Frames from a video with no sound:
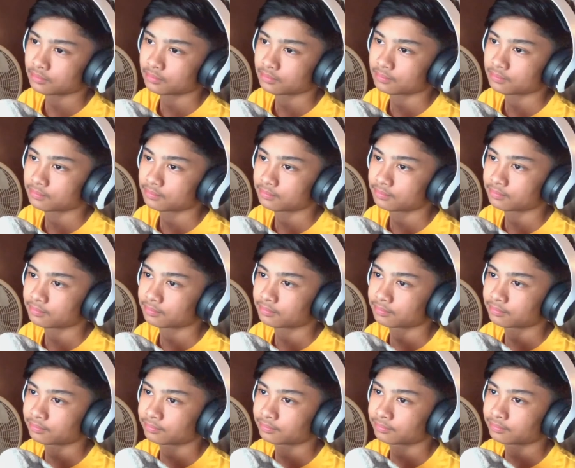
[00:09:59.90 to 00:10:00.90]

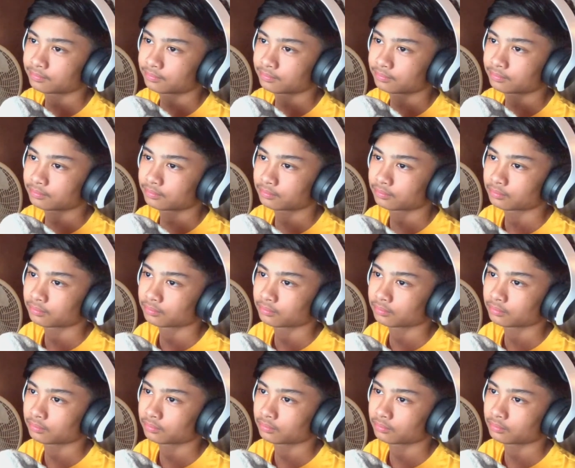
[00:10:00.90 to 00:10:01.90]

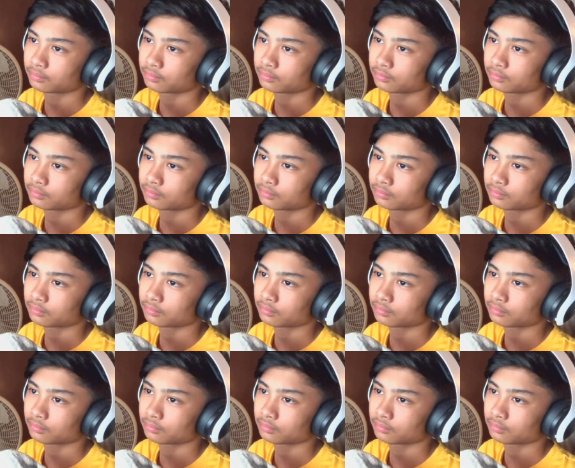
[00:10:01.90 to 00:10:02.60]
Nobody speaks.